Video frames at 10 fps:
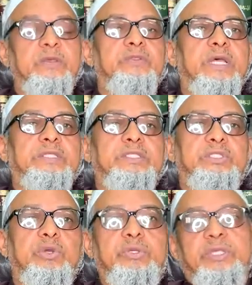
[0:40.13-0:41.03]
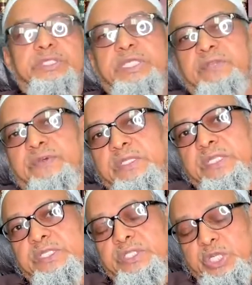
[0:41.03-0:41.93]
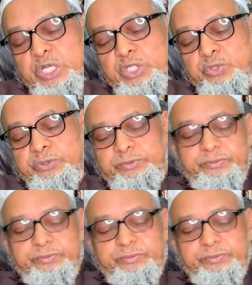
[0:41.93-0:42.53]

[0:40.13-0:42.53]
That is not the servant his religion.